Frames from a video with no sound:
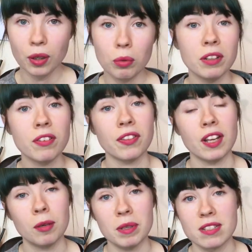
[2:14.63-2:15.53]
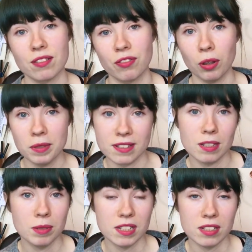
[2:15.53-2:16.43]
One of the therapists from the
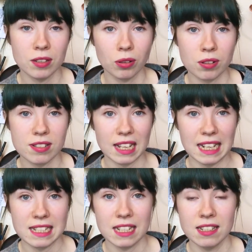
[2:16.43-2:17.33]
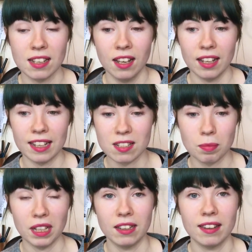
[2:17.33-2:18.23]
CBT course that I did
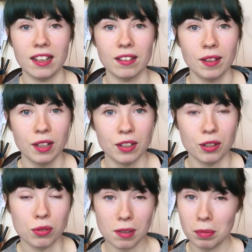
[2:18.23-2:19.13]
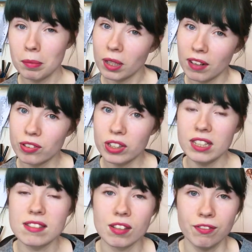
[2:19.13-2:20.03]
explained that, you know, some people have
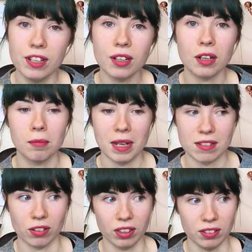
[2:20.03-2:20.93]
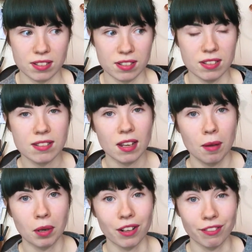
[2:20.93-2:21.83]
really severe mental illnesses
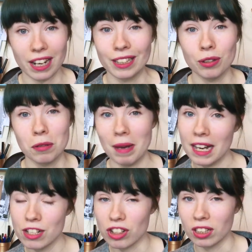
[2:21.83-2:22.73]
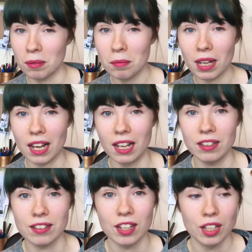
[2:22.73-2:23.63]
but are very good at managing them,
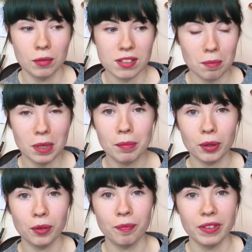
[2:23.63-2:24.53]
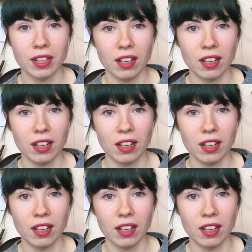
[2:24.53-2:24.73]
and some people